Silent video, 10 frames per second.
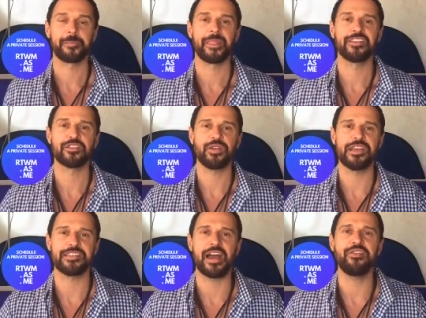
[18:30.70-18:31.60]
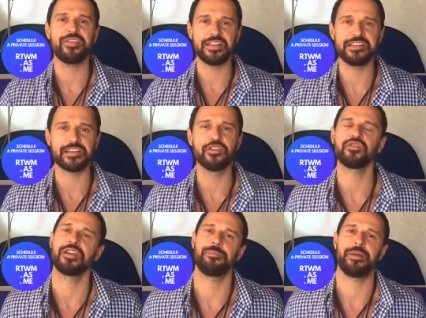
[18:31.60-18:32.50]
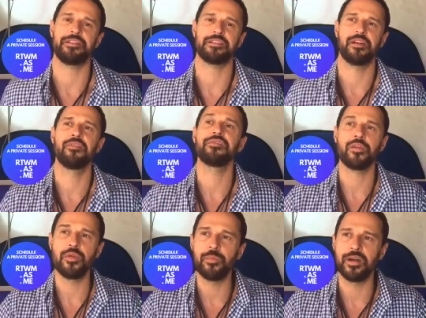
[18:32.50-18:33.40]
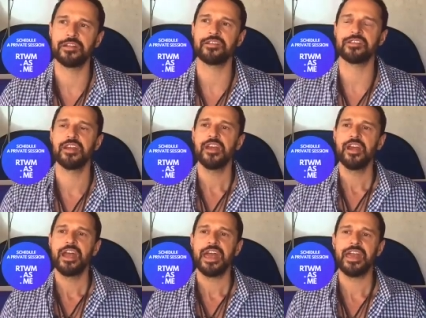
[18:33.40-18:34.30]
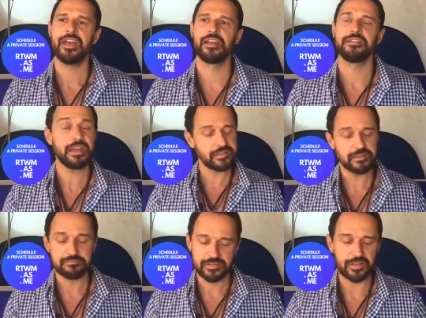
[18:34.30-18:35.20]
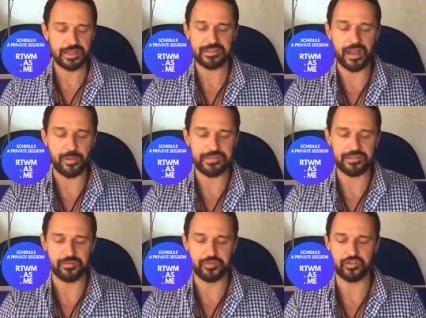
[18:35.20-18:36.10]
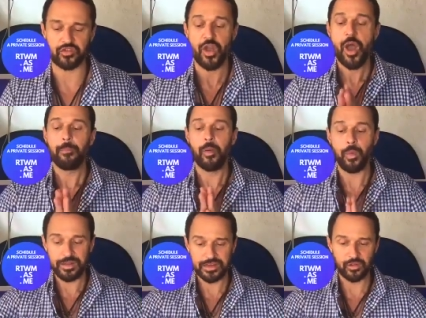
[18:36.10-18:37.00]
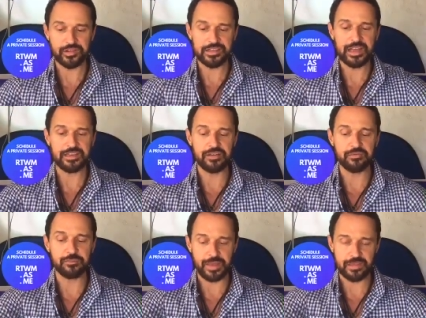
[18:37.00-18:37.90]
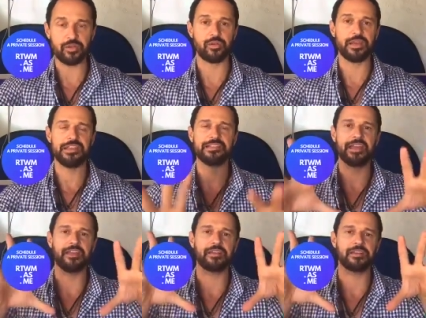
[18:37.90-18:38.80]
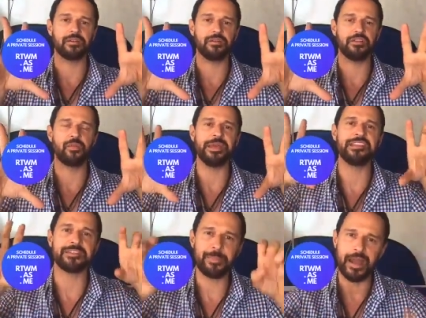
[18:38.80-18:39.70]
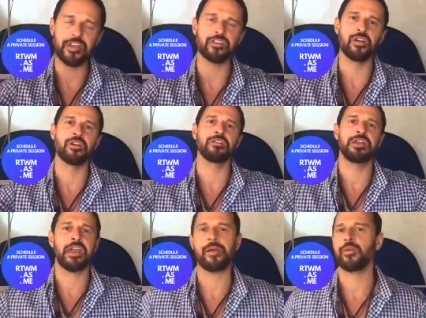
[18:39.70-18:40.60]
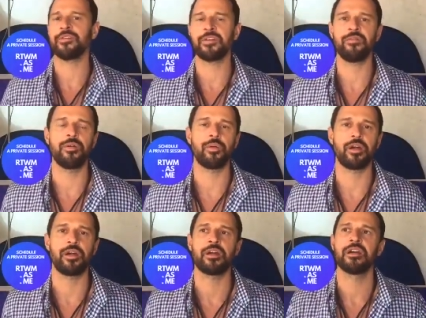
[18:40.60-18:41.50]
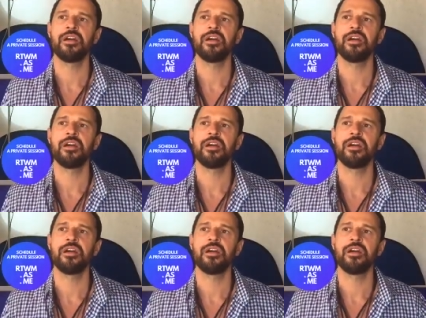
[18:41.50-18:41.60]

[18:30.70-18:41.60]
So yes, I feel it's going to get better very much. And yes, so that's how I see the future. But what I don't see getting better is, like, you know, being spied on, cameras everywhere.